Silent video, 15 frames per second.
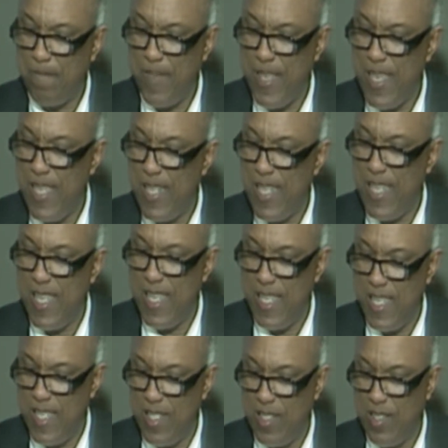It
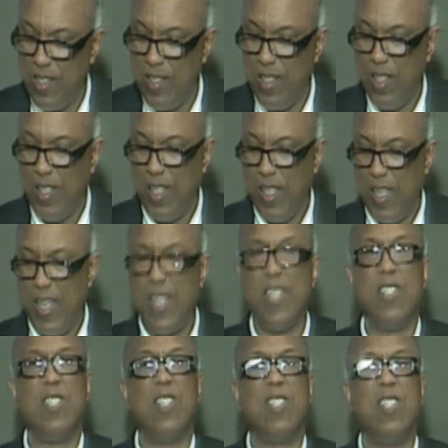is
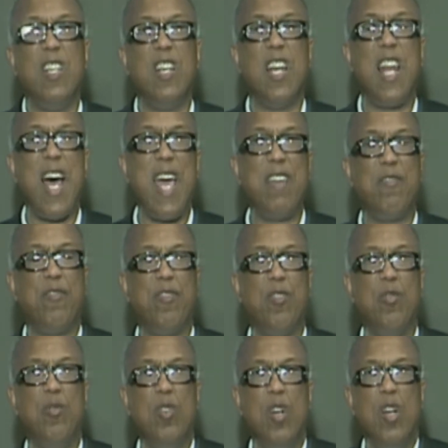just
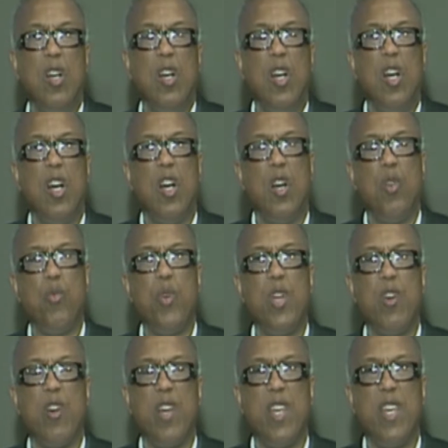delightful. We
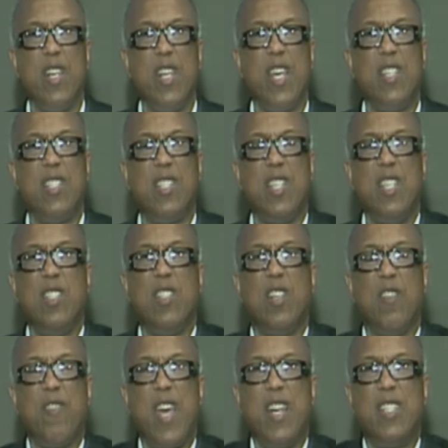are in a season
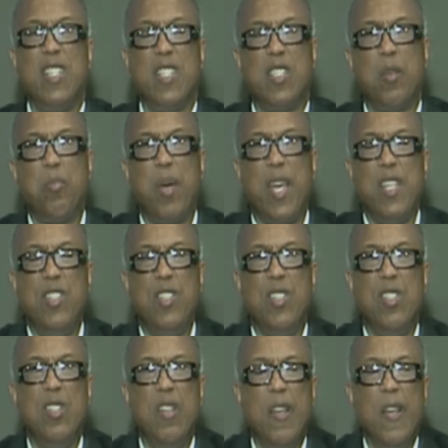of
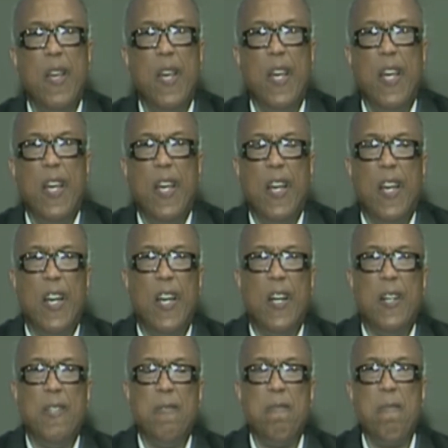anticipation,
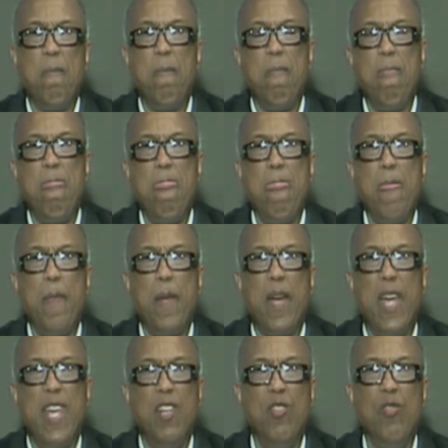a
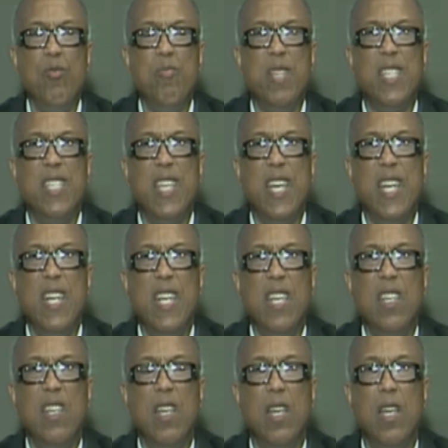new
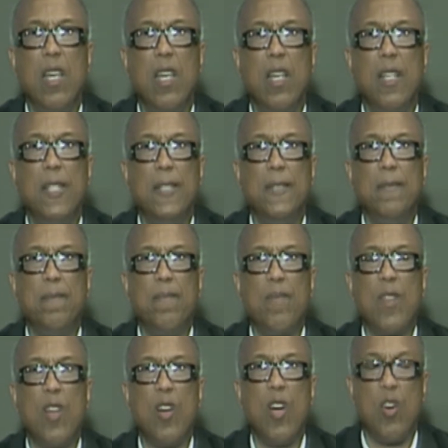beginning
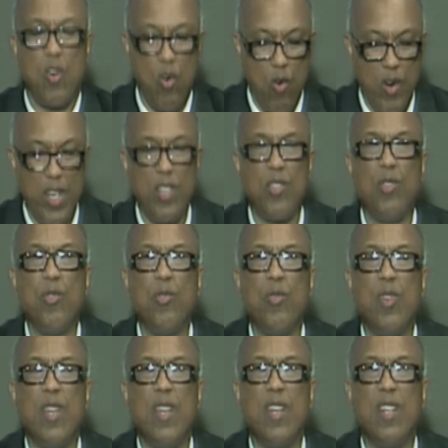according to
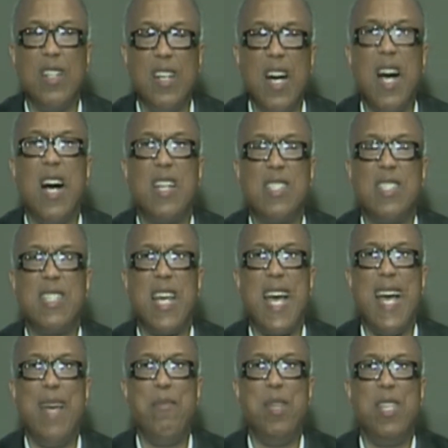God's
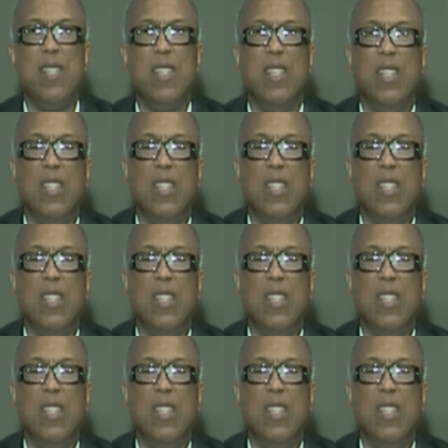timing.